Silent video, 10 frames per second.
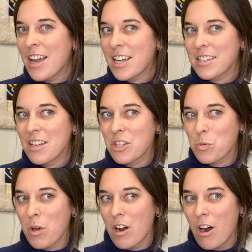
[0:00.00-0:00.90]
I guess I
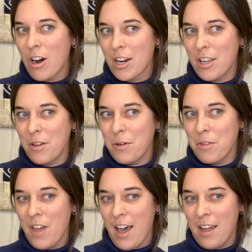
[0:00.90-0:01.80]
just want to
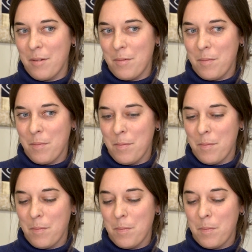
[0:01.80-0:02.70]
argue that
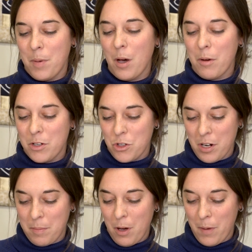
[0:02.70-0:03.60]

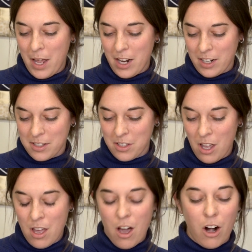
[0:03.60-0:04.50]
poetry, poetics,
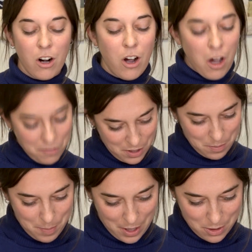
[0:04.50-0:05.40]
are
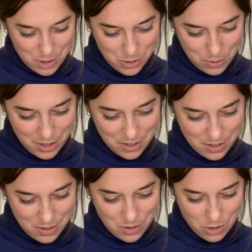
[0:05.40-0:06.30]
often better
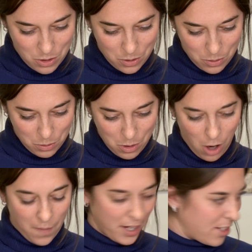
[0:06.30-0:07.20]
suited to
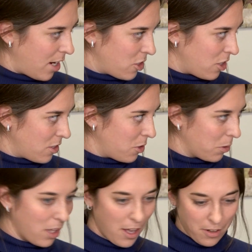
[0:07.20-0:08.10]
calling attention
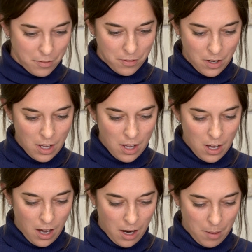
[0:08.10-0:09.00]
to a lot of,
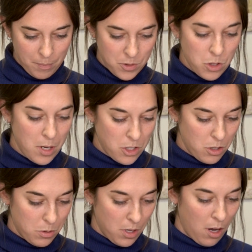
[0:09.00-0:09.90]
to
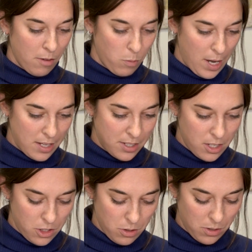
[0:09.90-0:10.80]
issues of
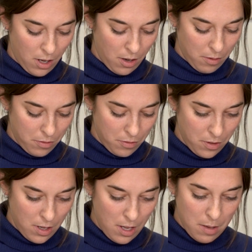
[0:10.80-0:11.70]
waste, issues
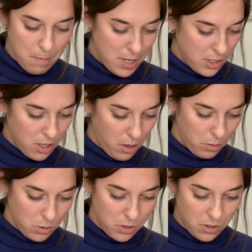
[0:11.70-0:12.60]
of
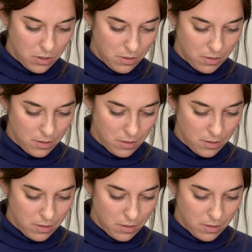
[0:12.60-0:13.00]
misuse,